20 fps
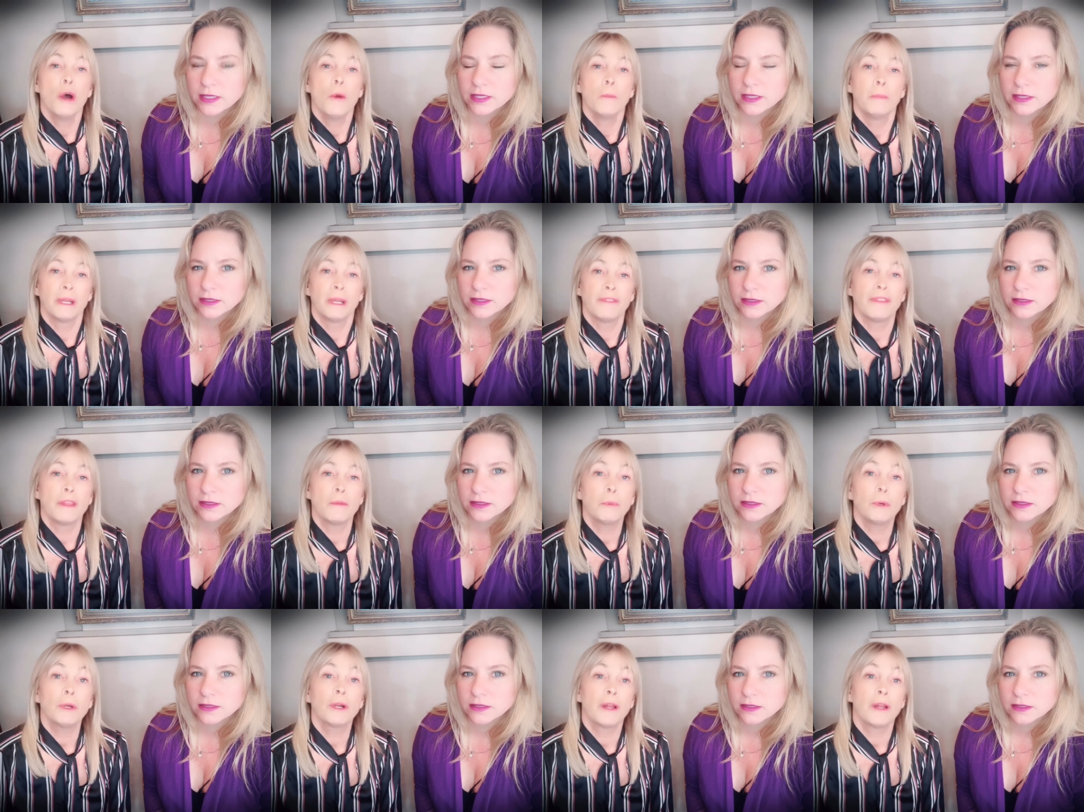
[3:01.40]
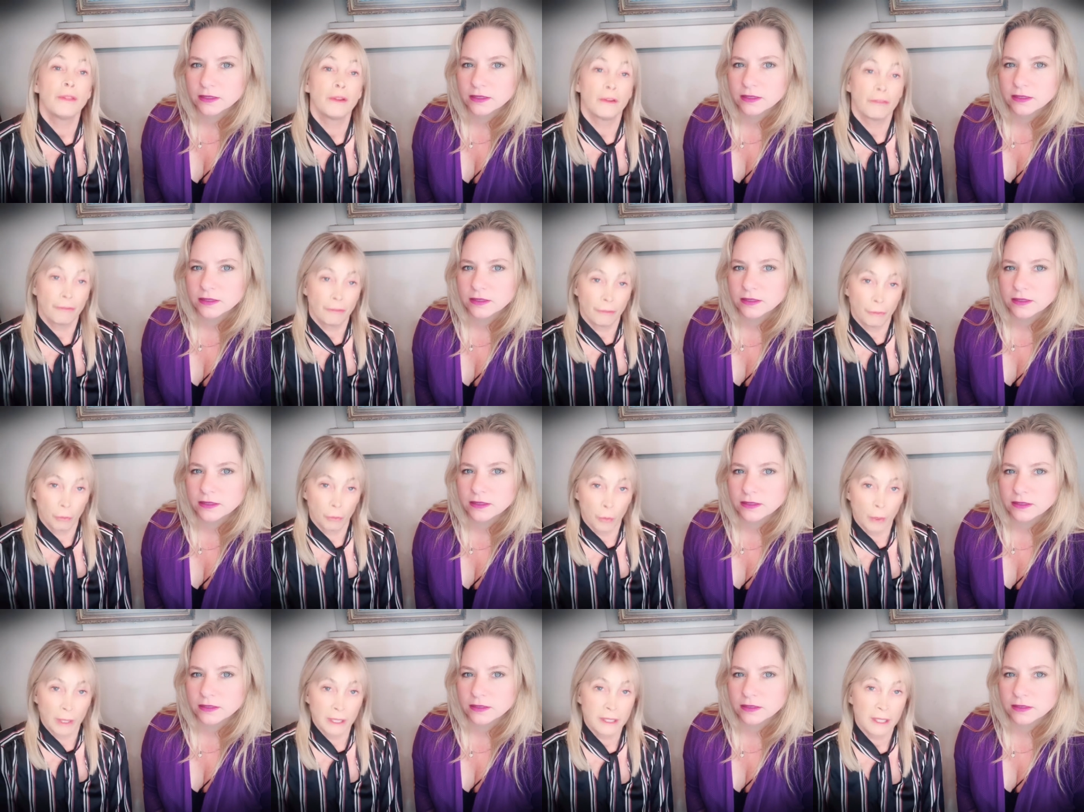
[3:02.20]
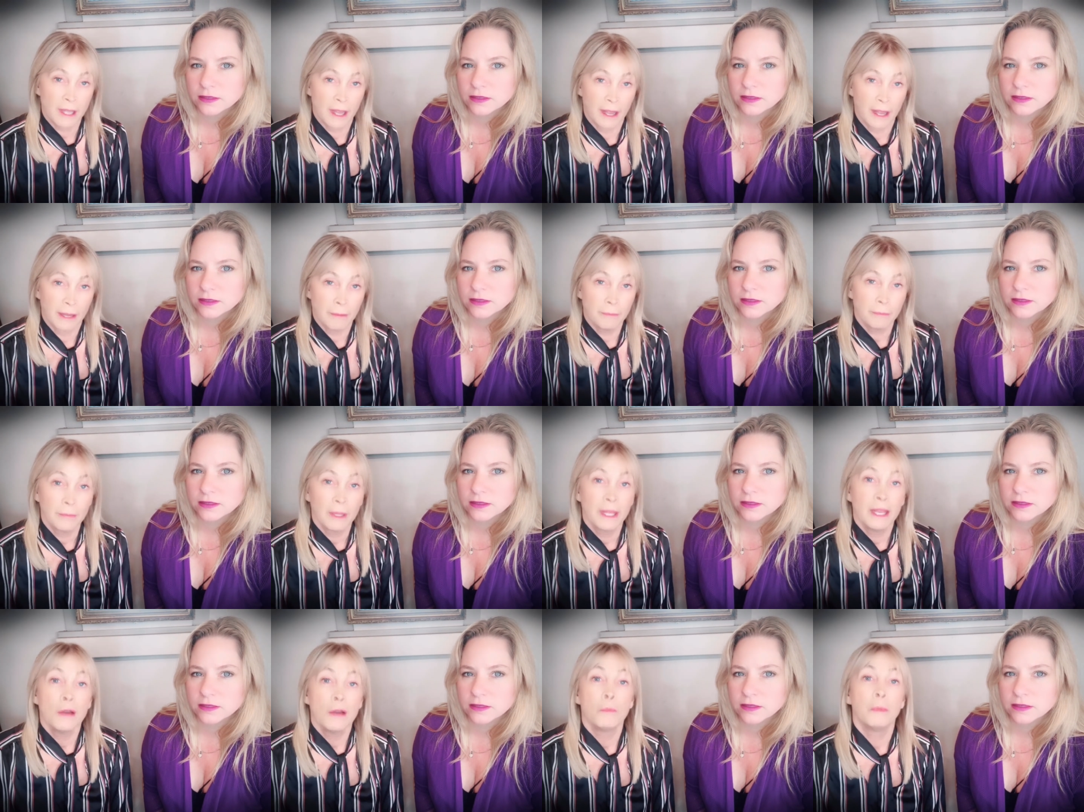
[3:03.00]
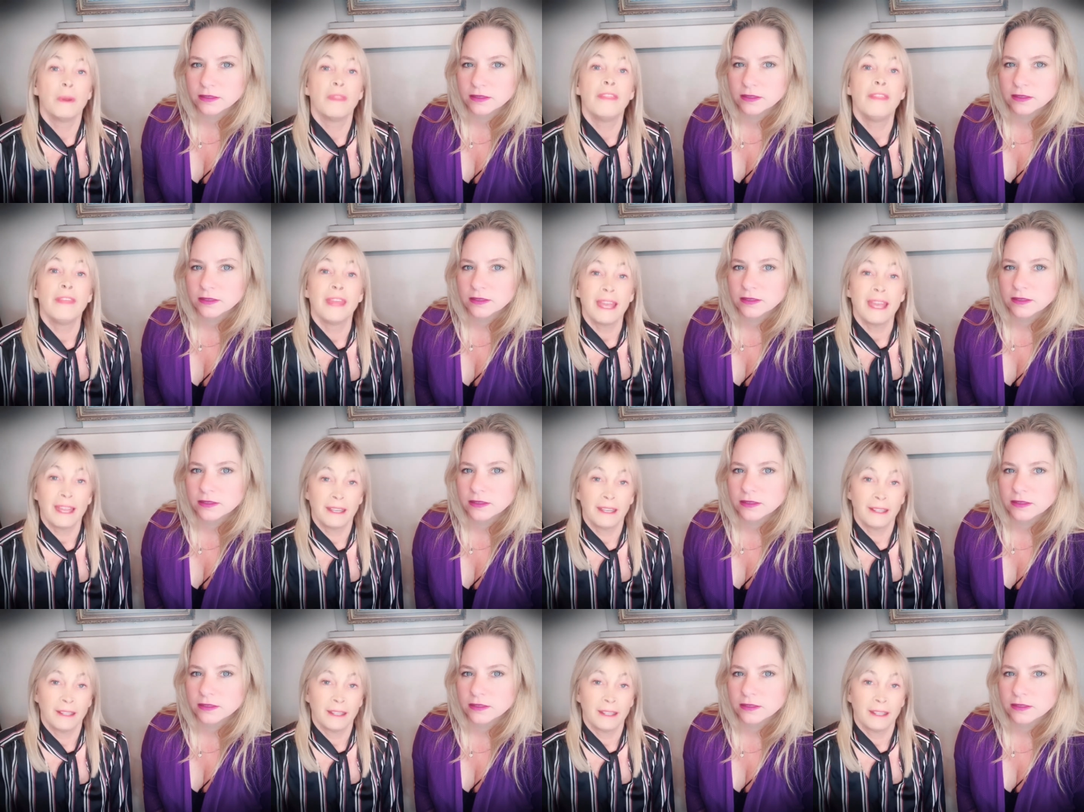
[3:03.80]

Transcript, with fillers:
Speaker 1: but if they put it on there one time but then,